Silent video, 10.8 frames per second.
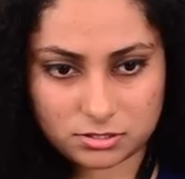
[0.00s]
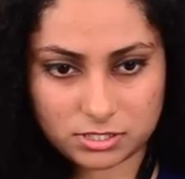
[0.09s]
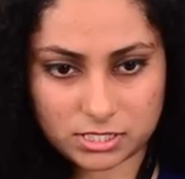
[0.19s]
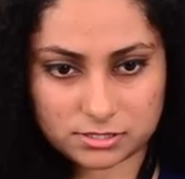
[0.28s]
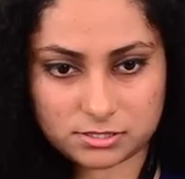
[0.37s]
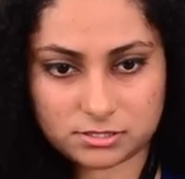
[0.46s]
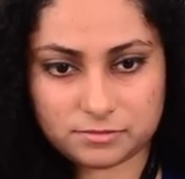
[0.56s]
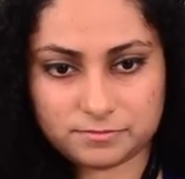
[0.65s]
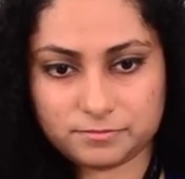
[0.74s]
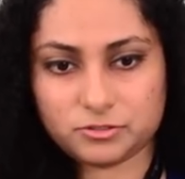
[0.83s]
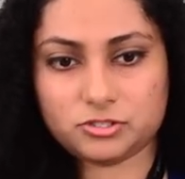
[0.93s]
yes
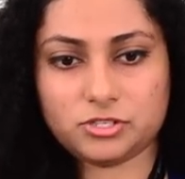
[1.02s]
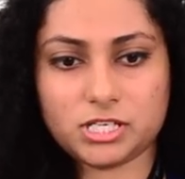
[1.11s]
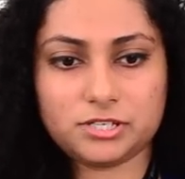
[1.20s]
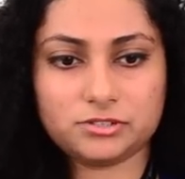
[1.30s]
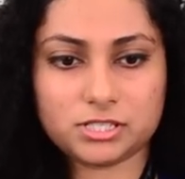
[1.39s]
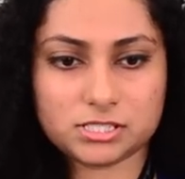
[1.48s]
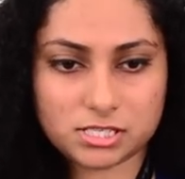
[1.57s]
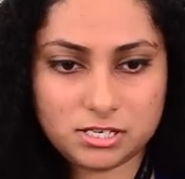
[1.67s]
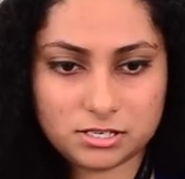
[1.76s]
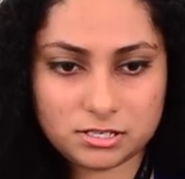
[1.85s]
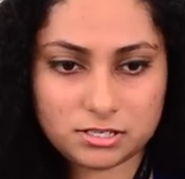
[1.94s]
so here you can
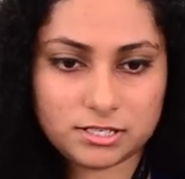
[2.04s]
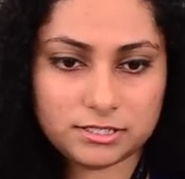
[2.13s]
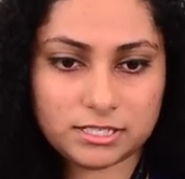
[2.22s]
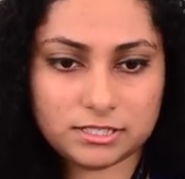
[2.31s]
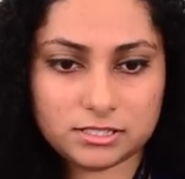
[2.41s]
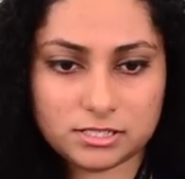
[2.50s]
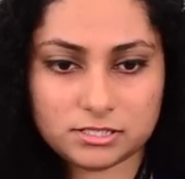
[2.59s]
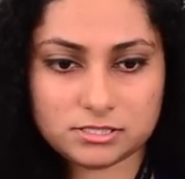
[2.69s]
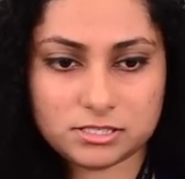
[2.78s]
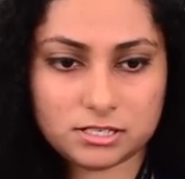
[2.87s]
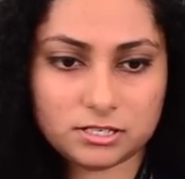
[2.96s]
see that the, here
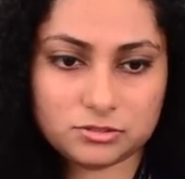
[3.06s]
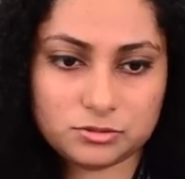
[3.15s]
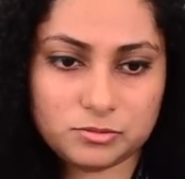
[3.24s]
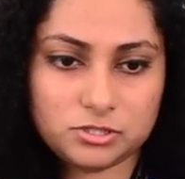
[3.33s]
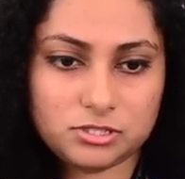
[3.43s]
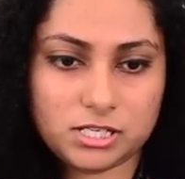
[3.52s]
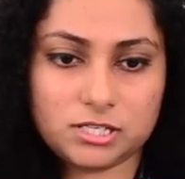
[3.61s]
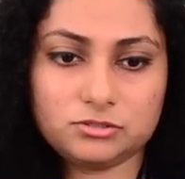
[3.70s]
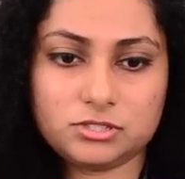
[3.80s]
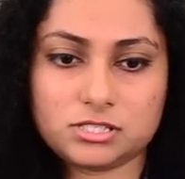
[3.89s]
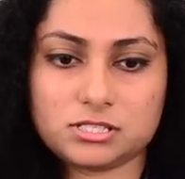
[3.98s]
is the output
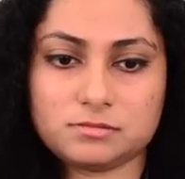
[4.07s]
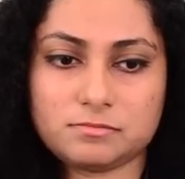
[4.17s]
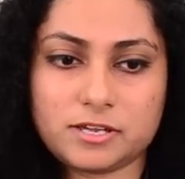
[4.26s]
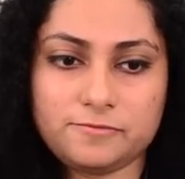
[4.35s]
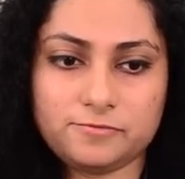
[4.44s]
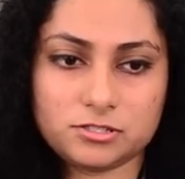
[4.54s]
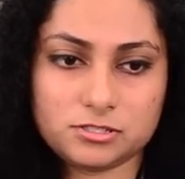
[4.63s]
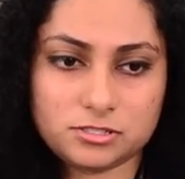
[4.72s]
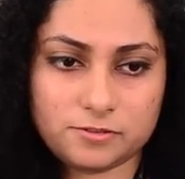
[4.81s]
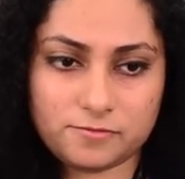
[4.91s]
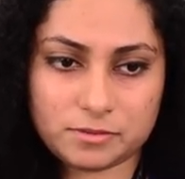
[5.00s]
hello this is my
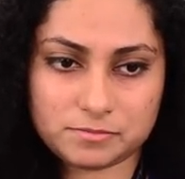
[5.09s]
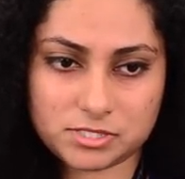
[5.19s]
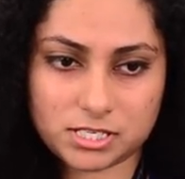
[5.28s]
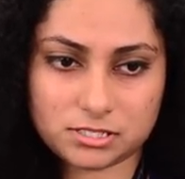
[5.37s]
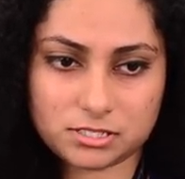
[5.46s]
first website